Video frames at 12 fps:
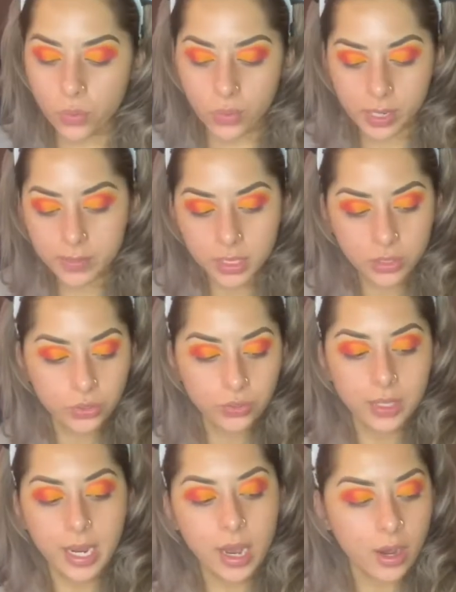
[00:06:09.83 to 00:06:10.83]
What I'm gonna do
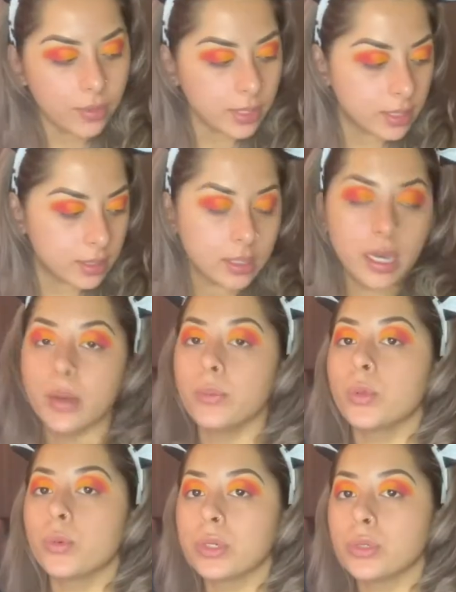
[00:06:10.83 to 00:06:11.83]
now is
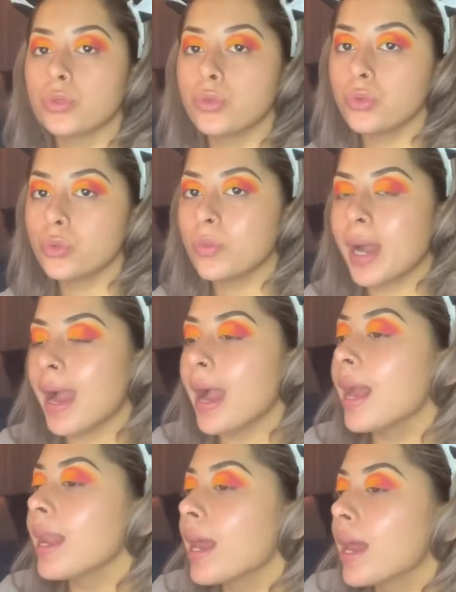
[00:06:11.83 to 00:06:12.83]
I'm going to do my
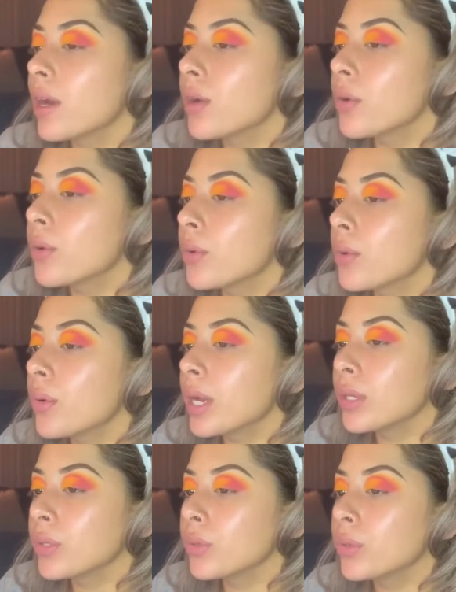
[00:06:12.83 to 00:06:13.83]
eyeliner,
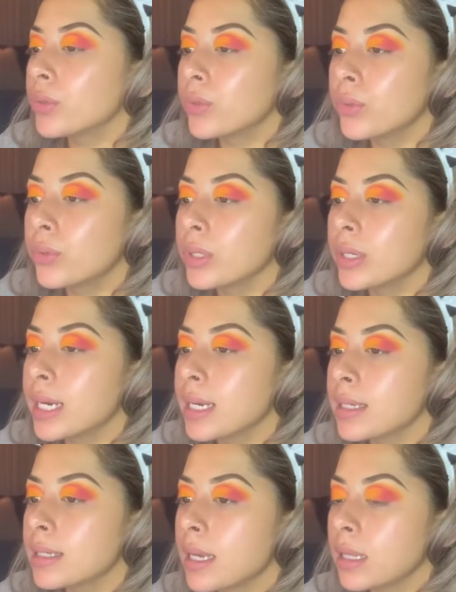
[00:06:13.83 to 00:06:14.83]
and you know, you
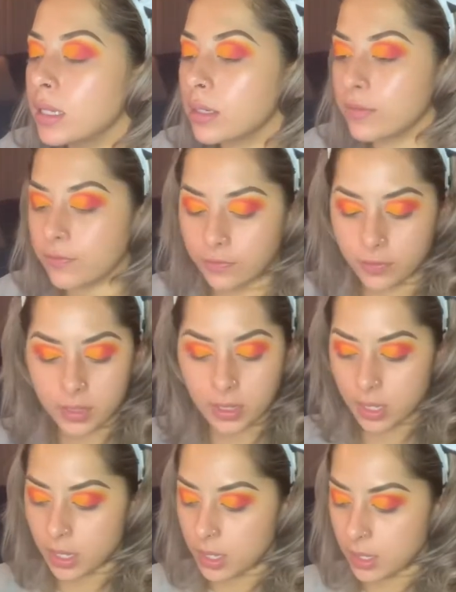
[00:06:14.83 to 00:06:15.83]
guys, I love
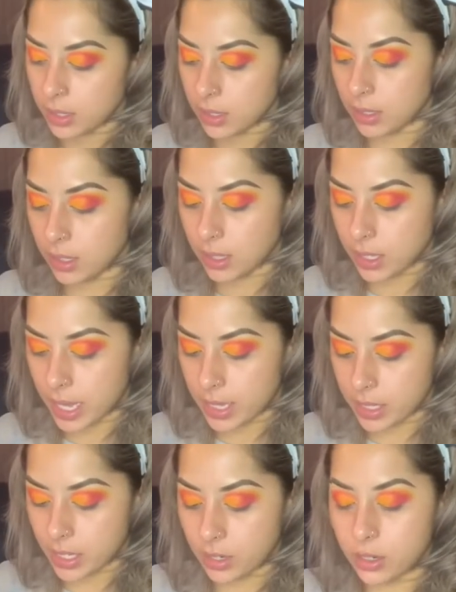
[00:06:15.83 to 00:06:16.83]
the
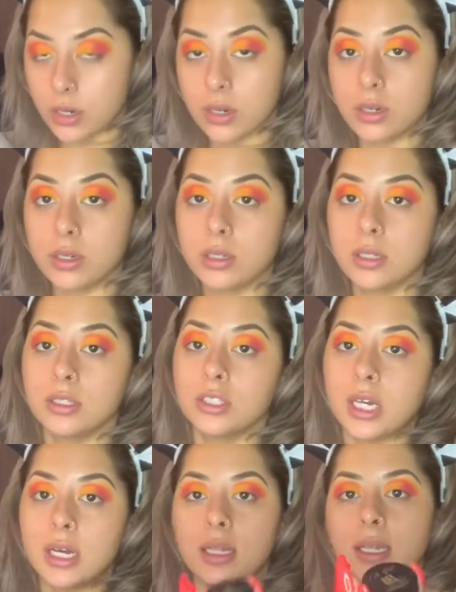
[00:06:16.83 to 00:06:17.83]
LA Girl gel